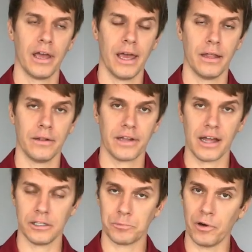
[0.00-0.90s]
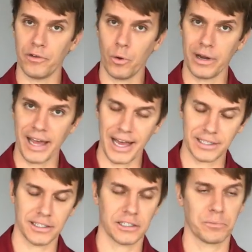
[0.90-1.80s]
and Titleist Pro V1
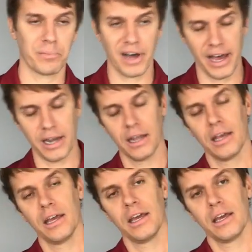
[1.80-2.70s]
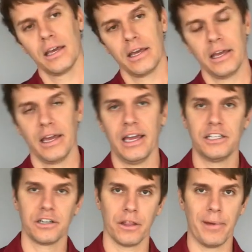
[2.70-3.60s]
X's. But
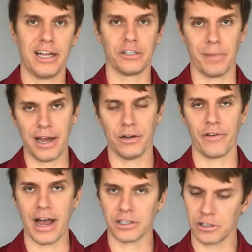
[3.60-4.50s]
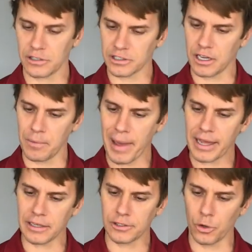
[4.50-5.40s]
each of the major manufacturers is going to
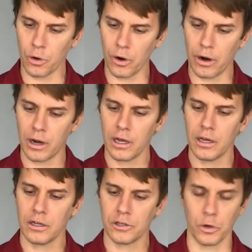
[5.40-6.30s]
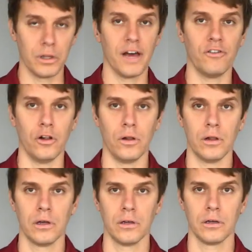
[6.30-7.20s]
make a tour level
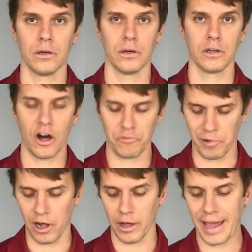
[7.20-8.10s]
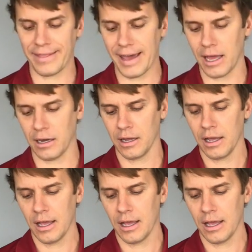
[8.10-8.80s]
golf ball. And then